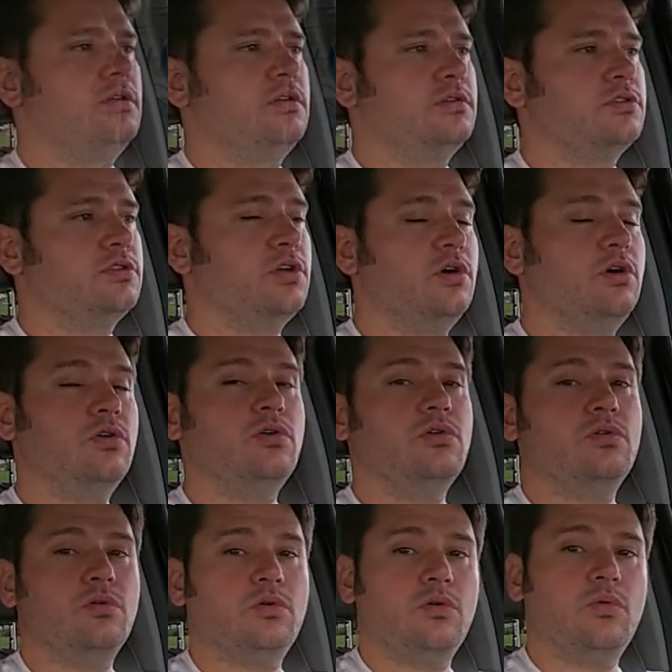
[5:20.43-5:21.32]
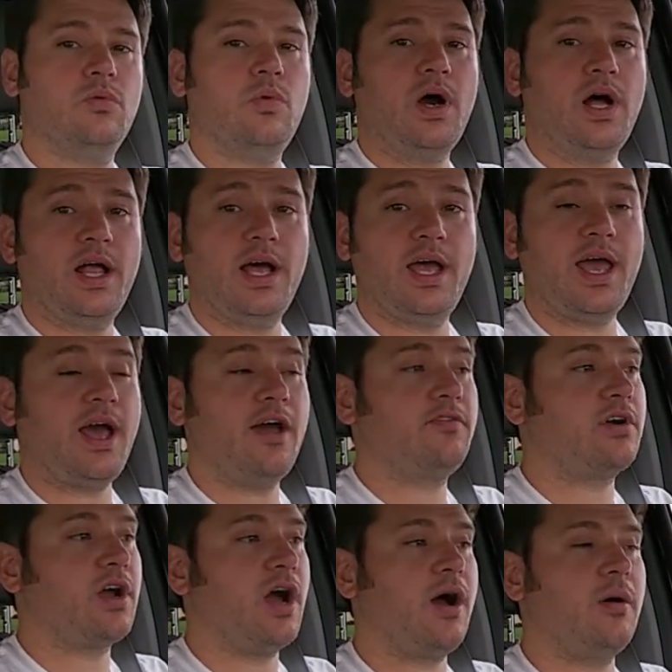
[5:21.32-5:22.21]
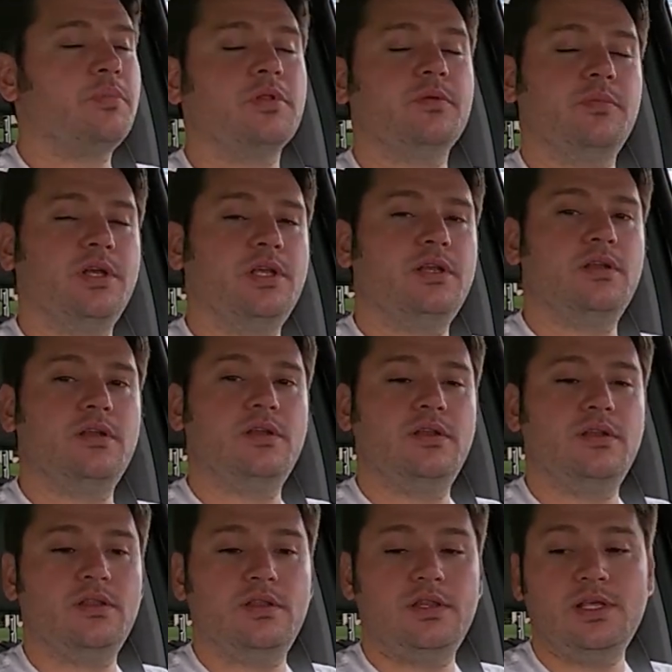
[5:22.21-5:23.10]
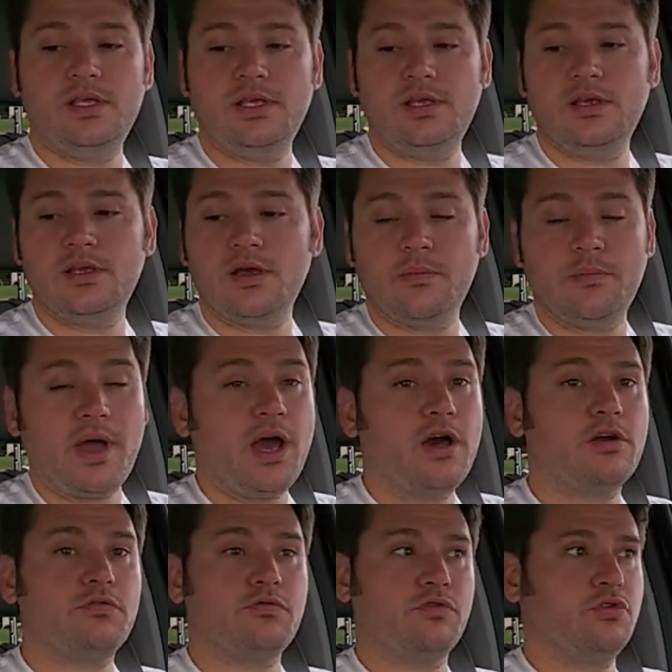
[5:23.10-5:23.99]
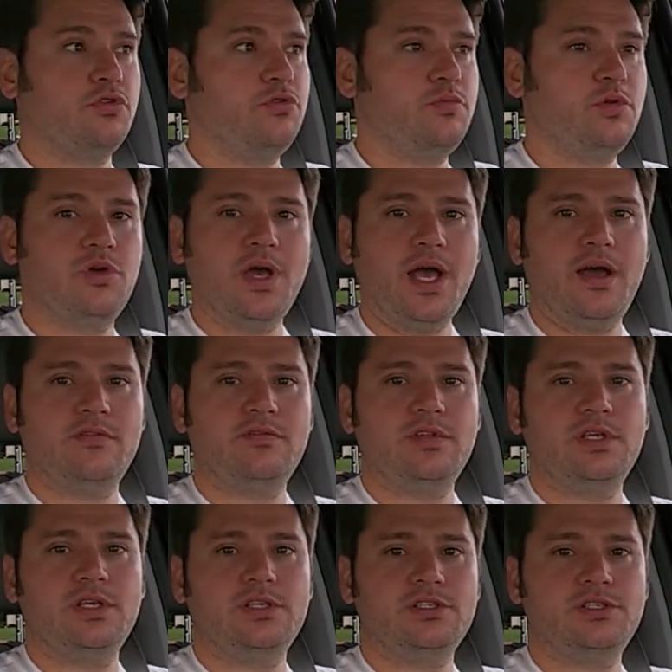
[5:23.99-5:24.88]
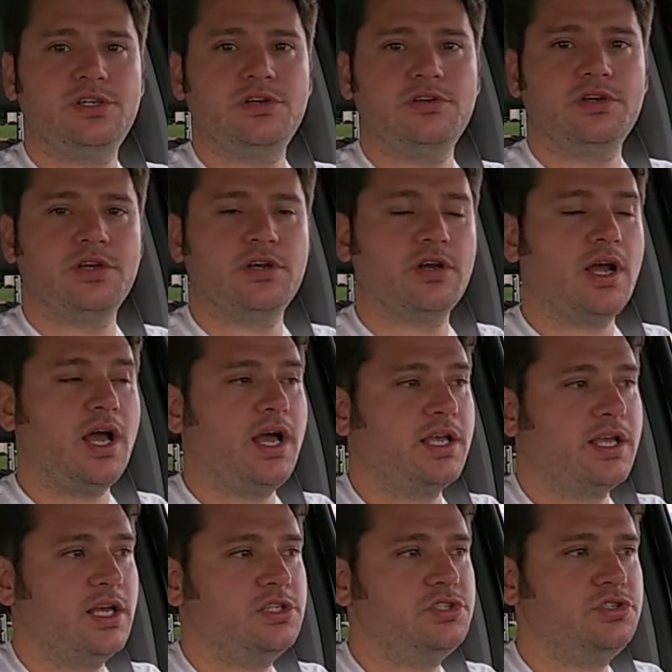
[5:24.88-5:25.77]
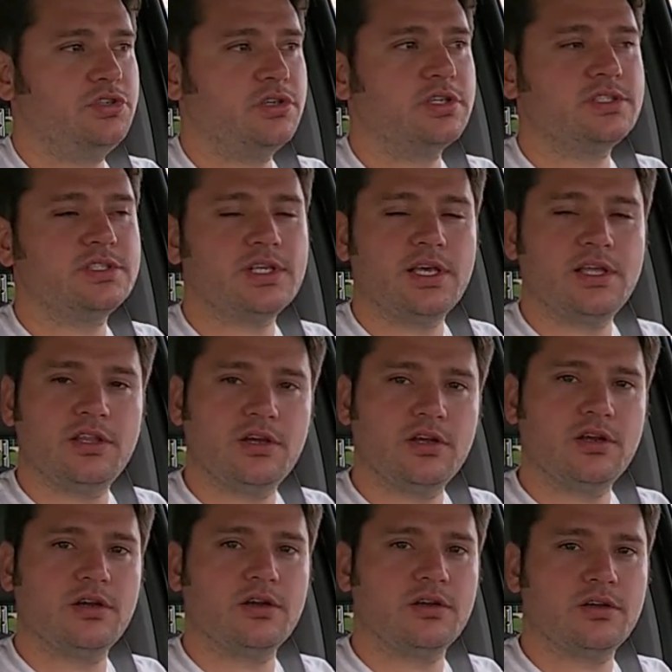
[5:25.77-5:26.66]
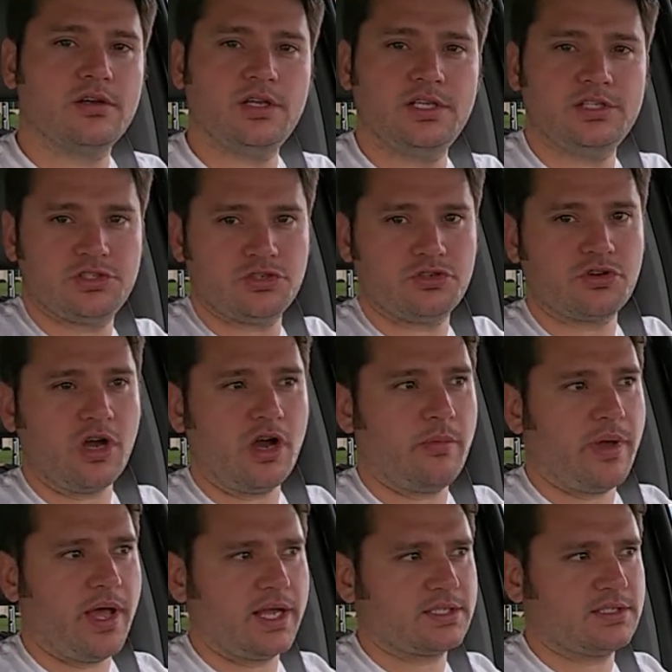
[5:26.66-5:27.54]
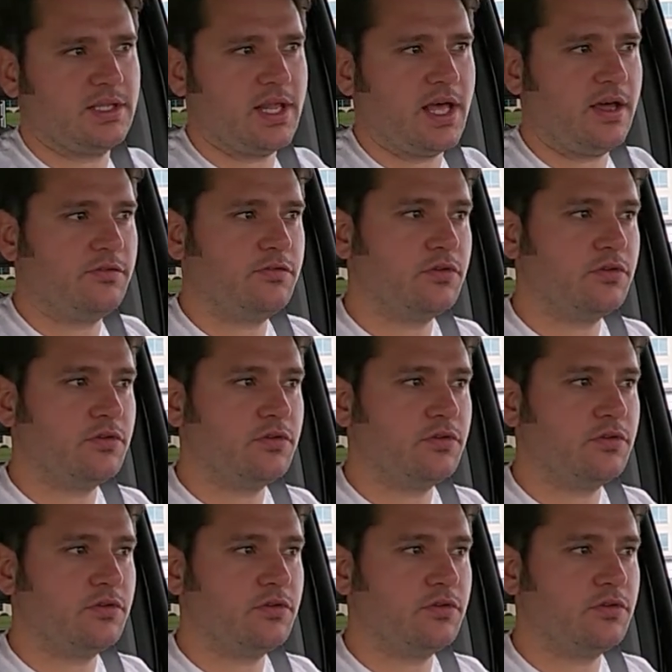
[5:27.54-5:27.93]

So while I have complimented the amount of room you have in the interior, I guess you could say there is a drawback to that.